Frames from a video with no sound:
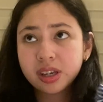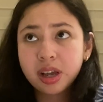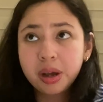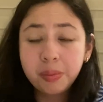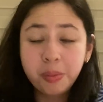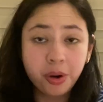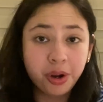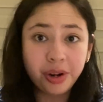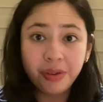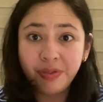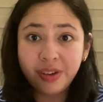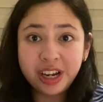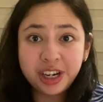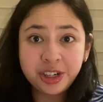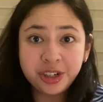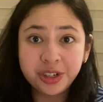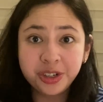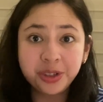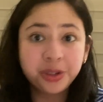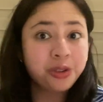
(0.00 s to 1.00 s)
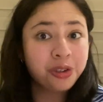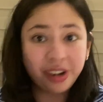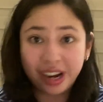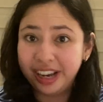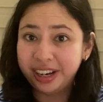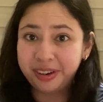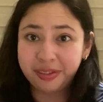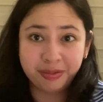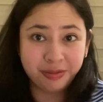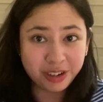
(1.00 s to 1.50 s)
motivation,
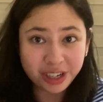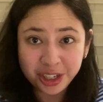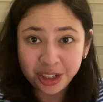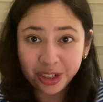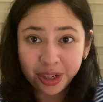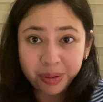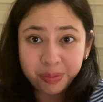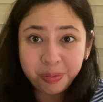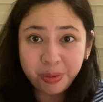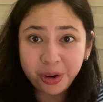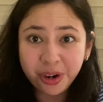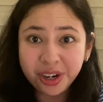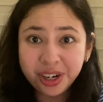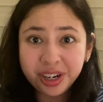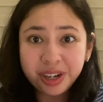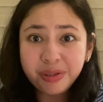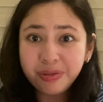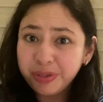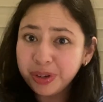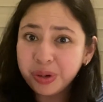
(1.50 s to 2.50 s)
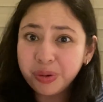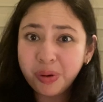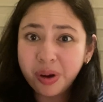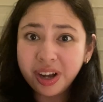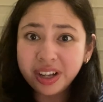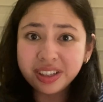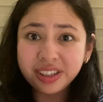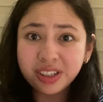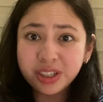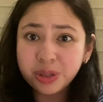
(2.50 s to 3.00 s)
create a vision board if you
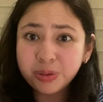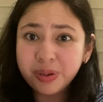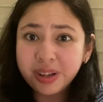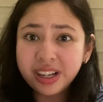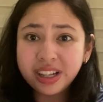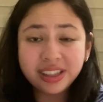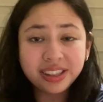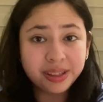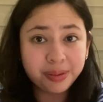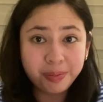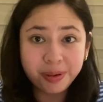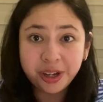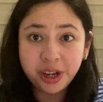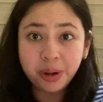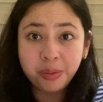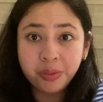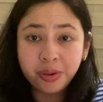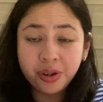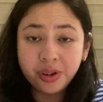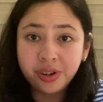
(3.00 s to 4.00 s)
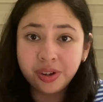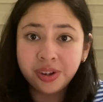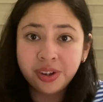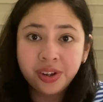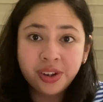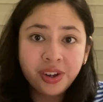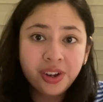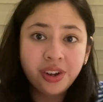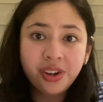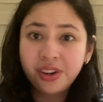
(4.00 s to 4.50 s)
want as well to become a
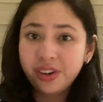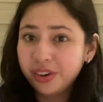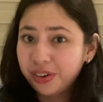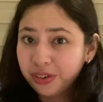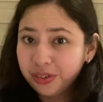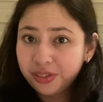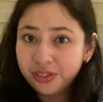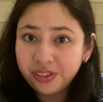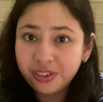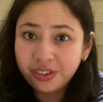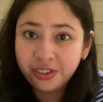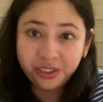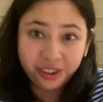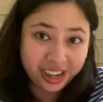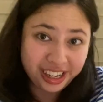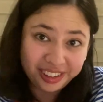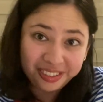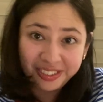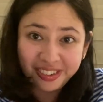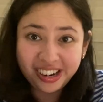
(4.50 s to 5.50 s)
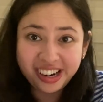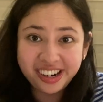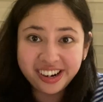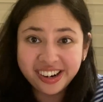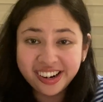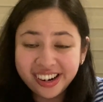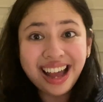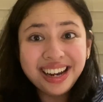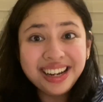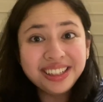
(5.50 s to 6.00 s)
great
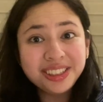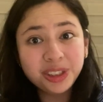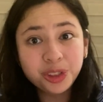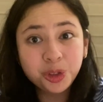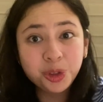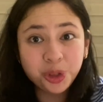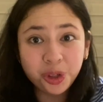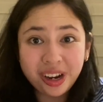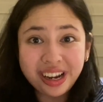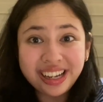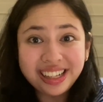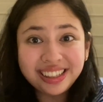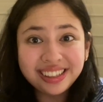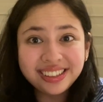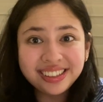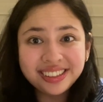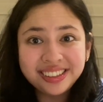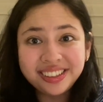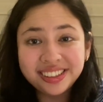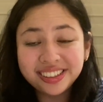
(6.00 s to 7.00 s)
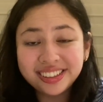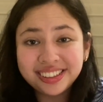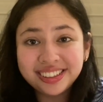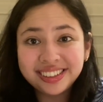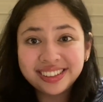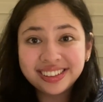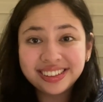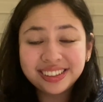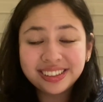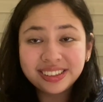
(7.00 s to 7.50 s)
reader. And it's great to
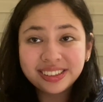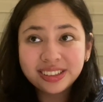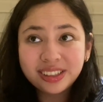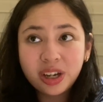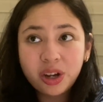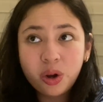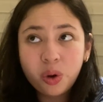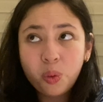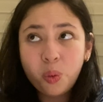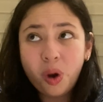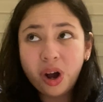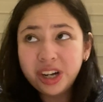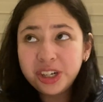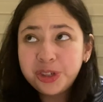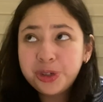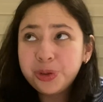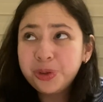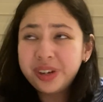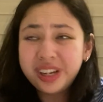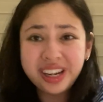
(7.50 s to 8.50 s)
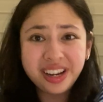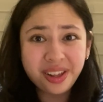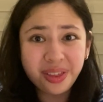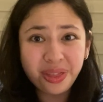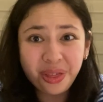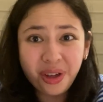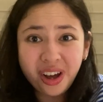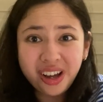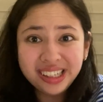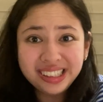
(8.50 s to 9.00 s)
just watch
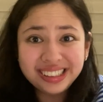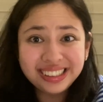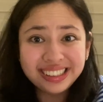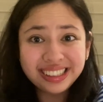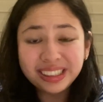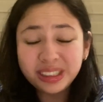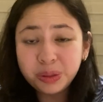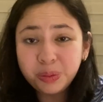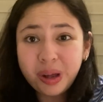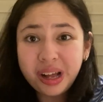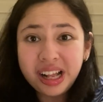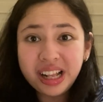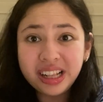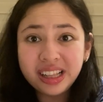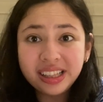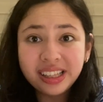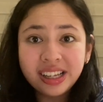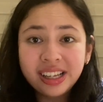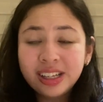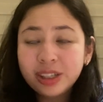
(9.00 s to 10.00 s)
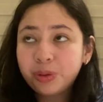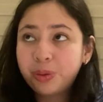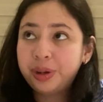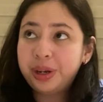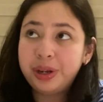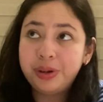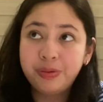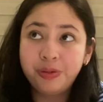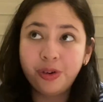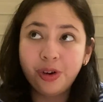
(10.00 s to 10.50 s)
readathons as well.
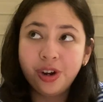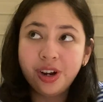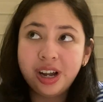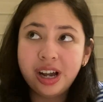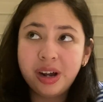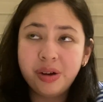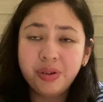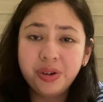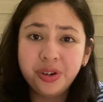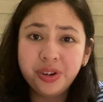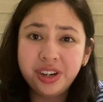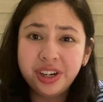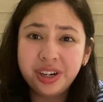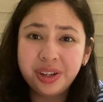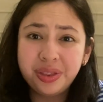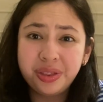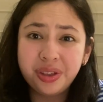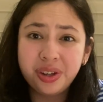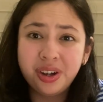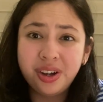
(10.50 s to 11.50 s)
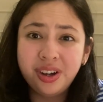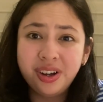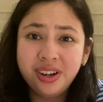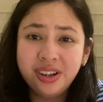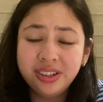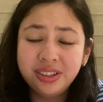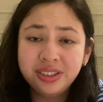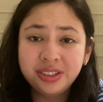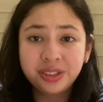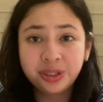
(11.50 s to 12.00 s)
24-hour
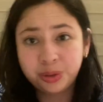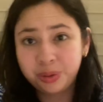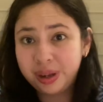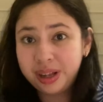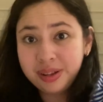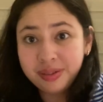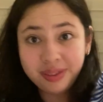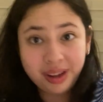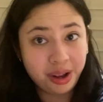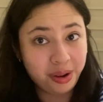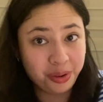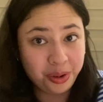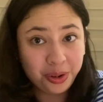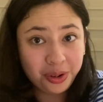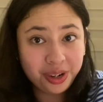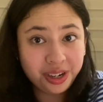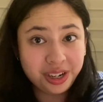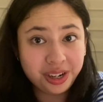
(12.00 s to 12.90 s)
readathons, 12-hour